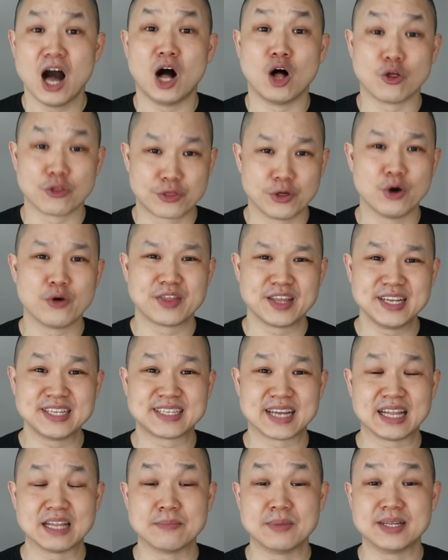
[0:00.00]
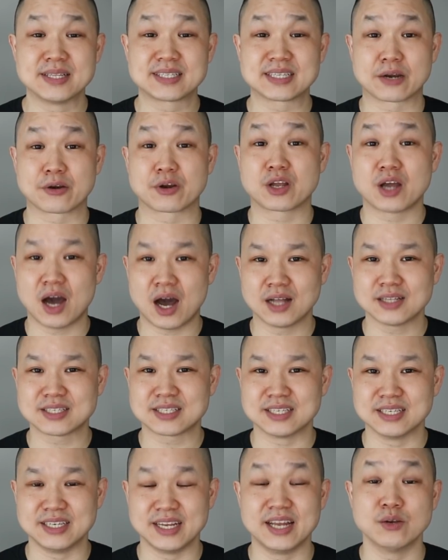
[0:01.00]
Although these elements are
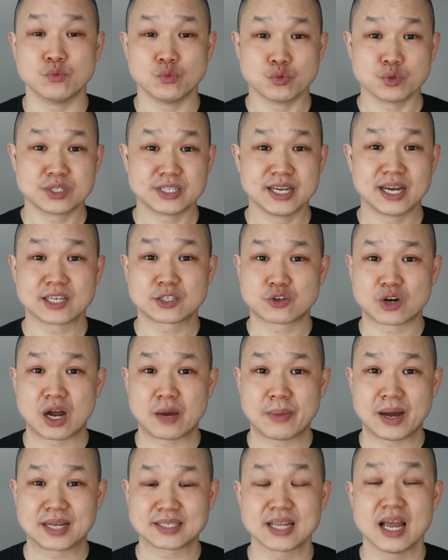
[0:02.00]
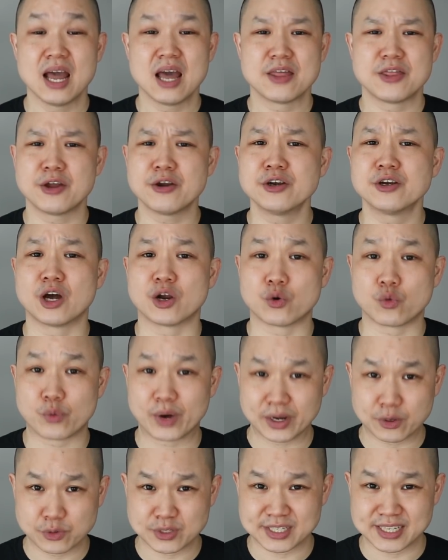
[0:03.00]
constant in Wuxia dramas, they're not
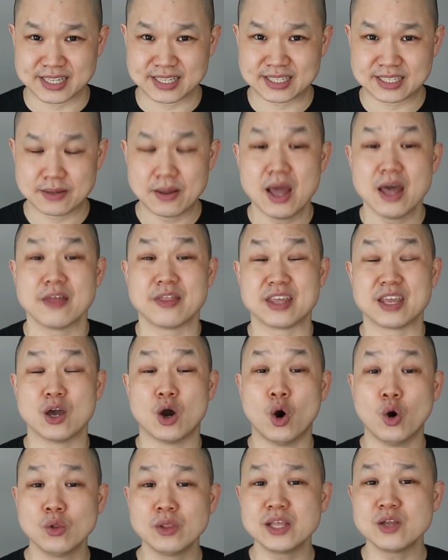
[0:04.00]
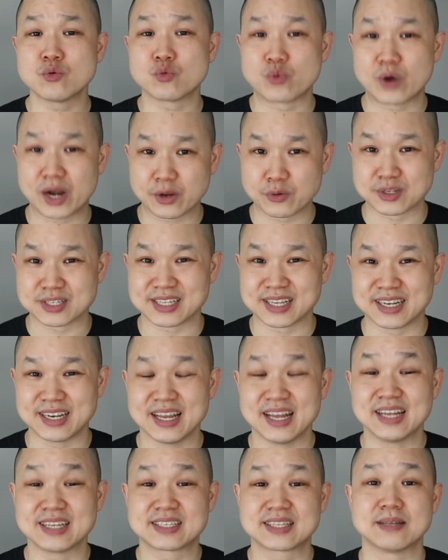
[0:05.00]
requisites. The only
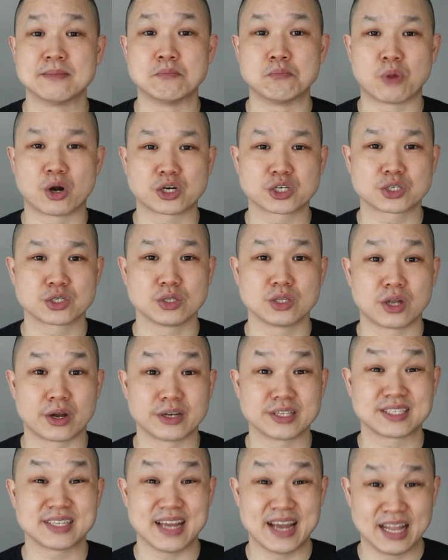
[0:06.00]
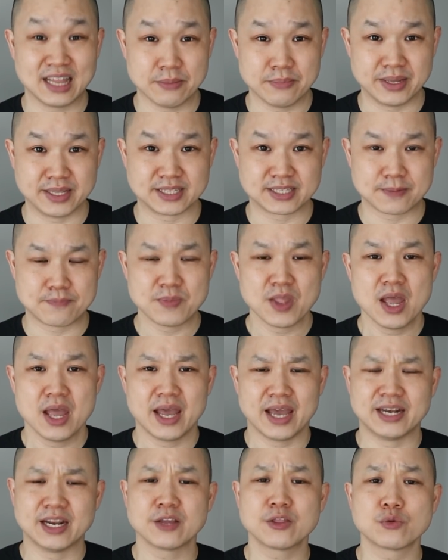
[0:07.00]
requisite is the martial arts element.
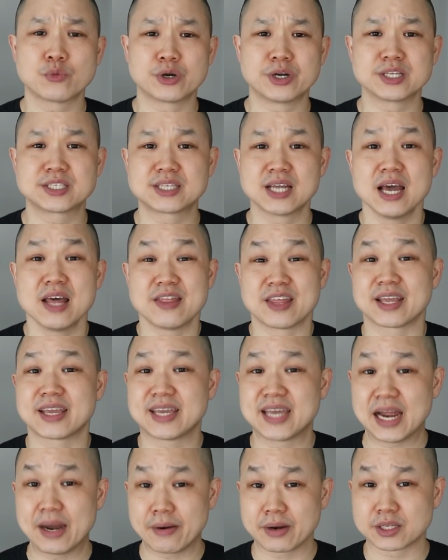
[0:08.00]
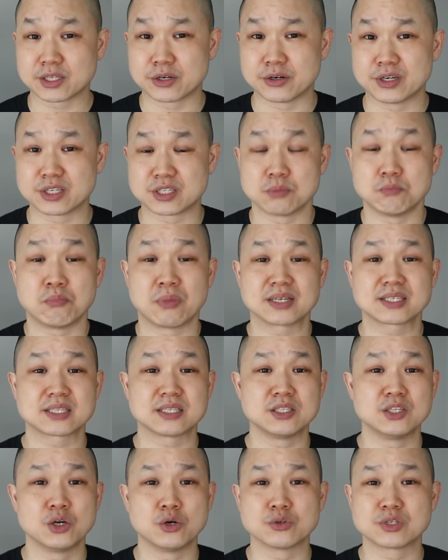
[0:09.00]
In other words, the characters
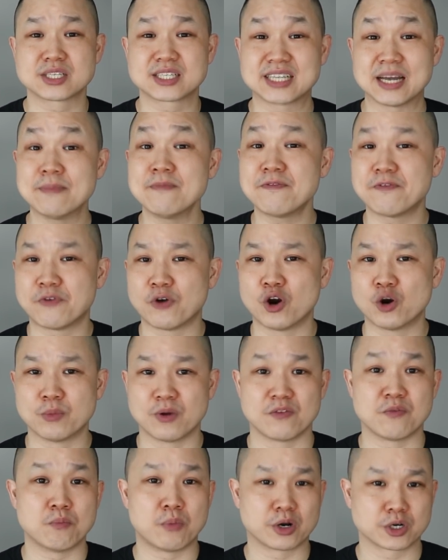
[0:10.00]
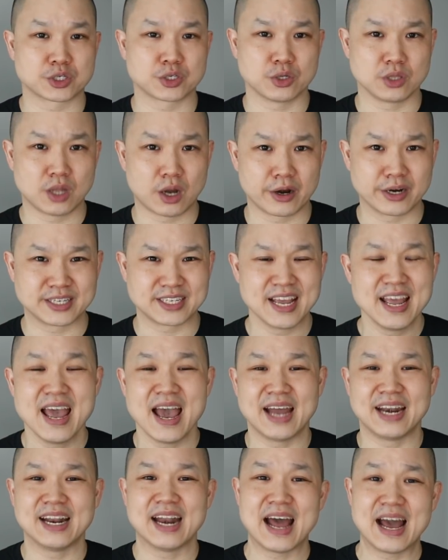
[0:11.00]
must know some form of martial art,
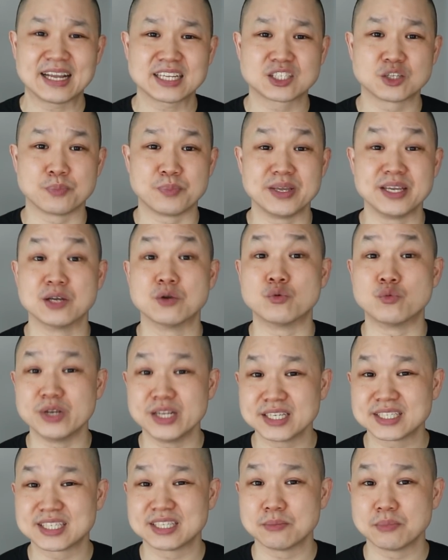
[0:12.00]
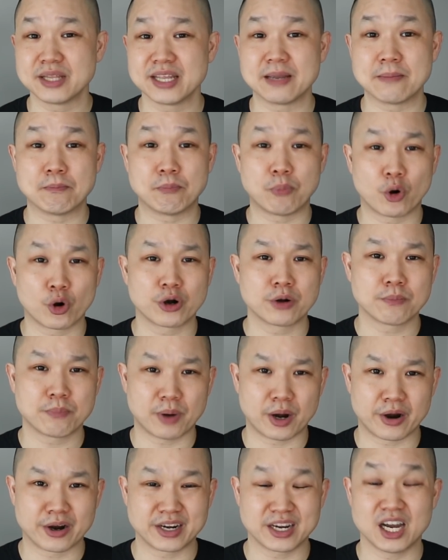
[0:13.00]
and it has to be a reasonably important
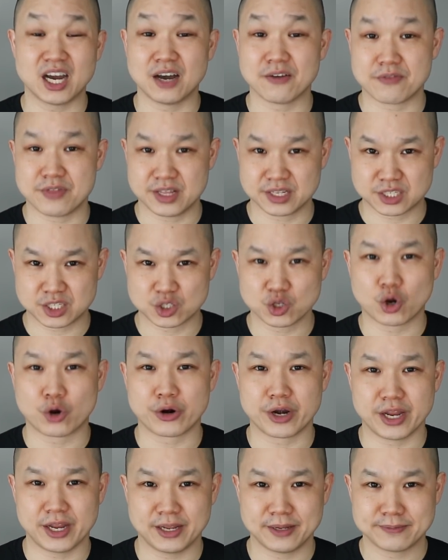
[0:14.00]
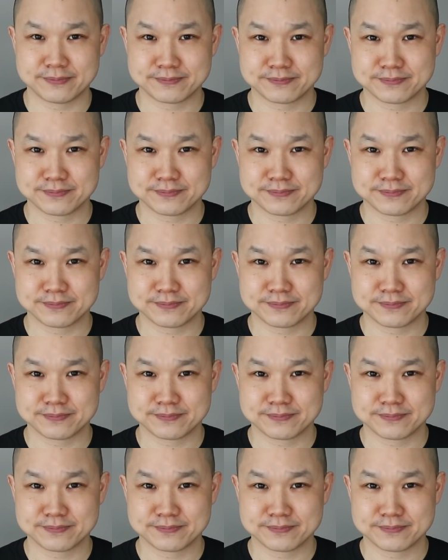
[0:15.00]
part of the story.